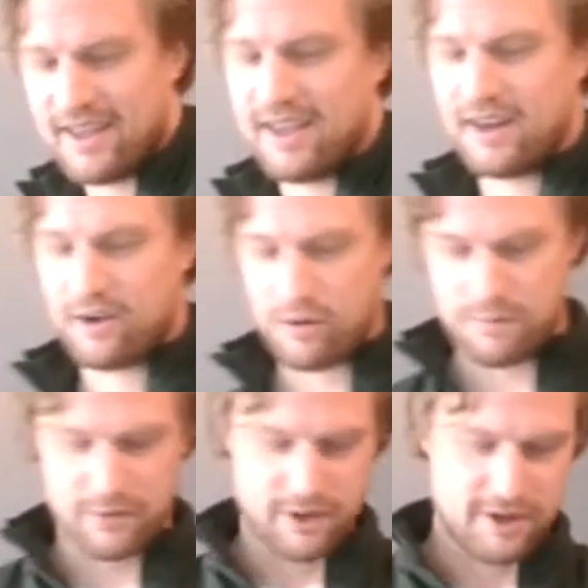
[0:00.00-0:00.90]
And
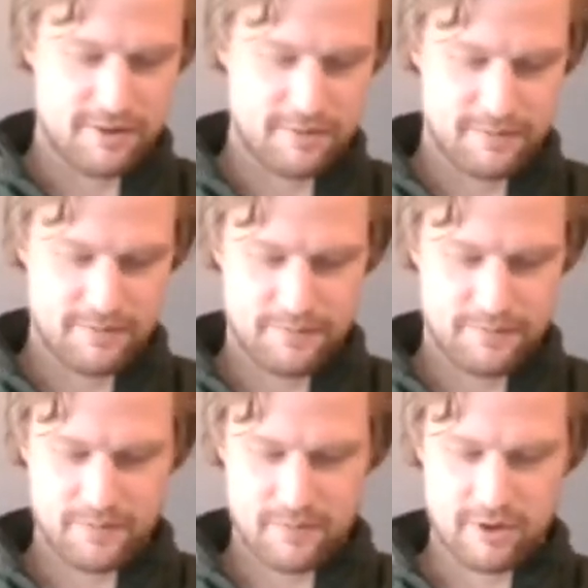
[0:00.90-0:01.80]
hopefully,
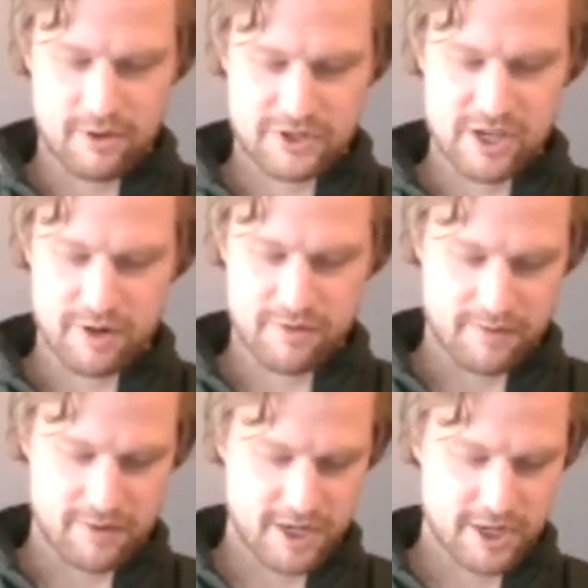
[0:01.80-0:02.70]
you'll see a bit of
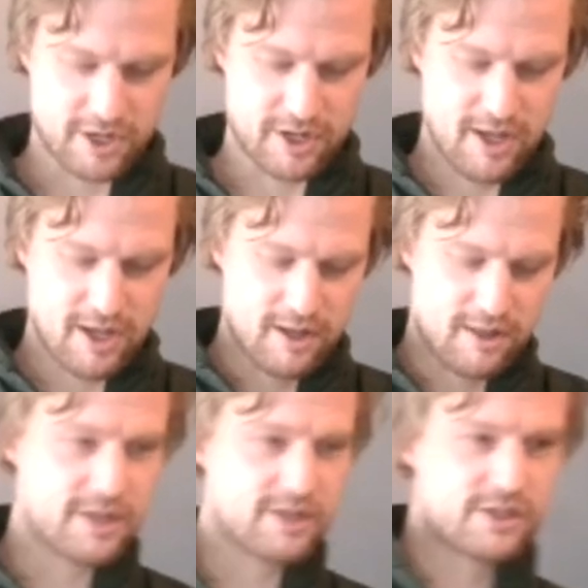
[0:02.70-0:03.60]
levitation.
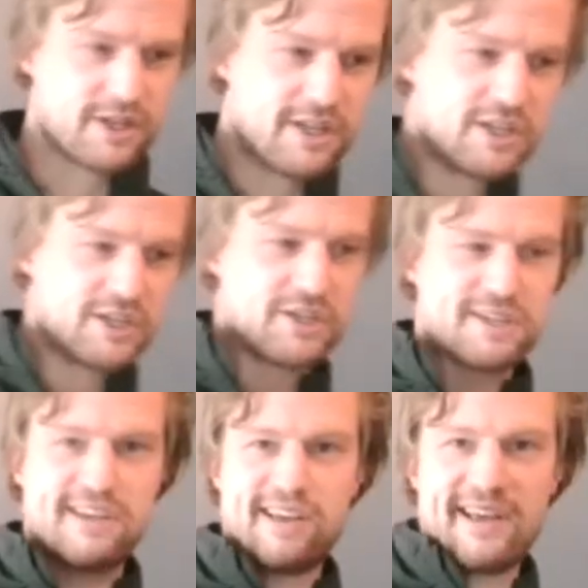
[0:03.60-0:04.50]
This
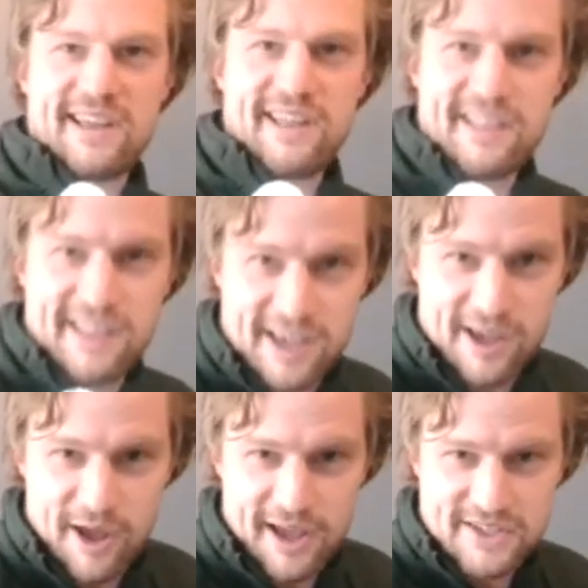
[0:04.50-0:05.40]
is
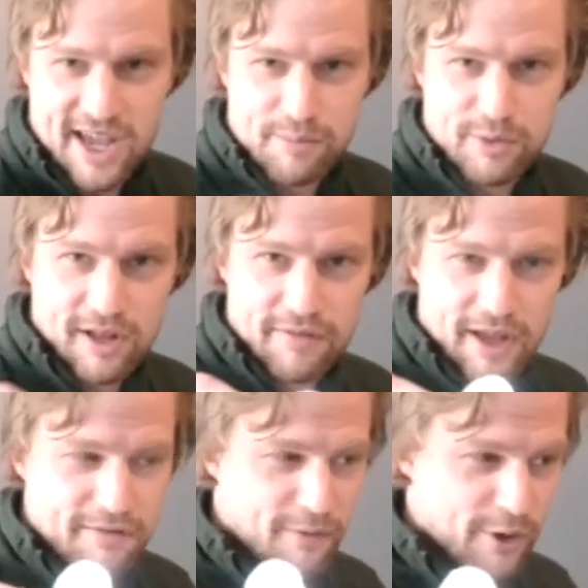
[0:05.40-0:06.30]
the example of
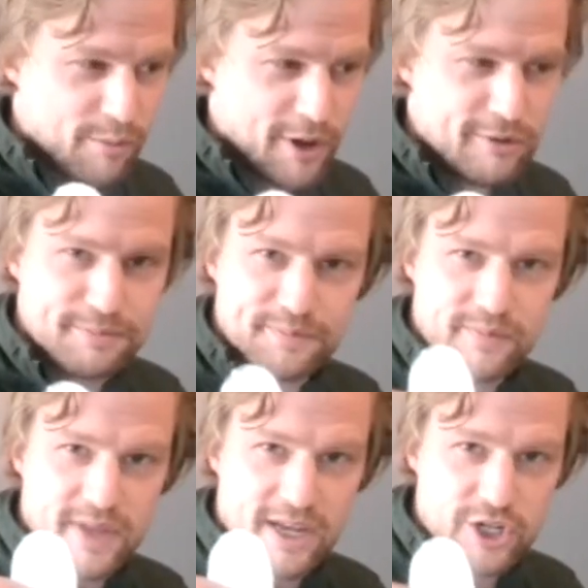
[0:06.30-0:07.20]
that foil boat
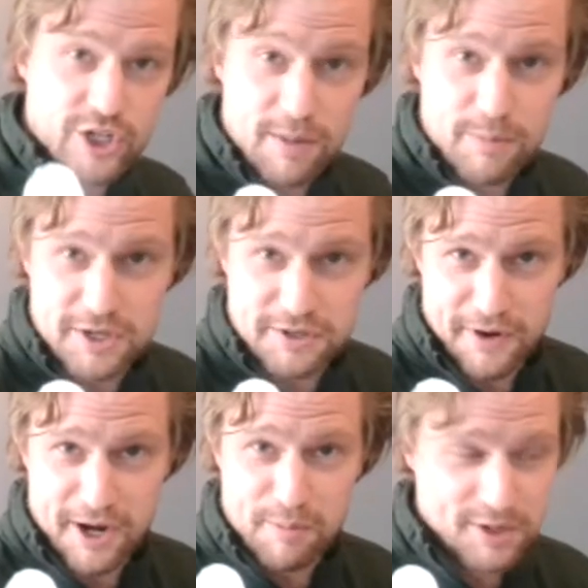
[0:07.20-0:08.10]
that shape is
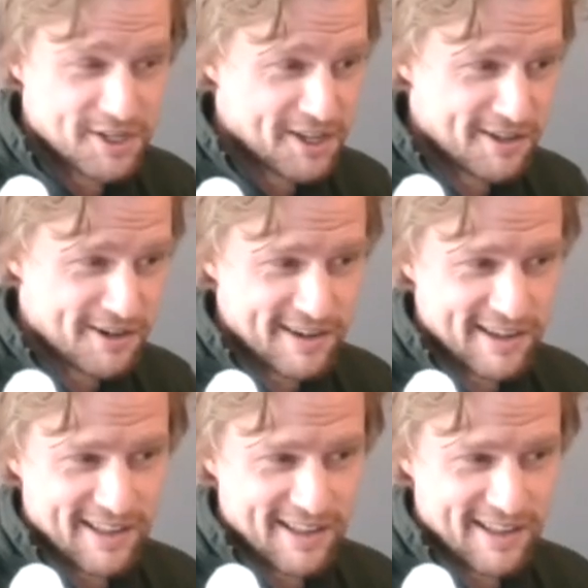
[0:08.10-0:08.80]
very particular.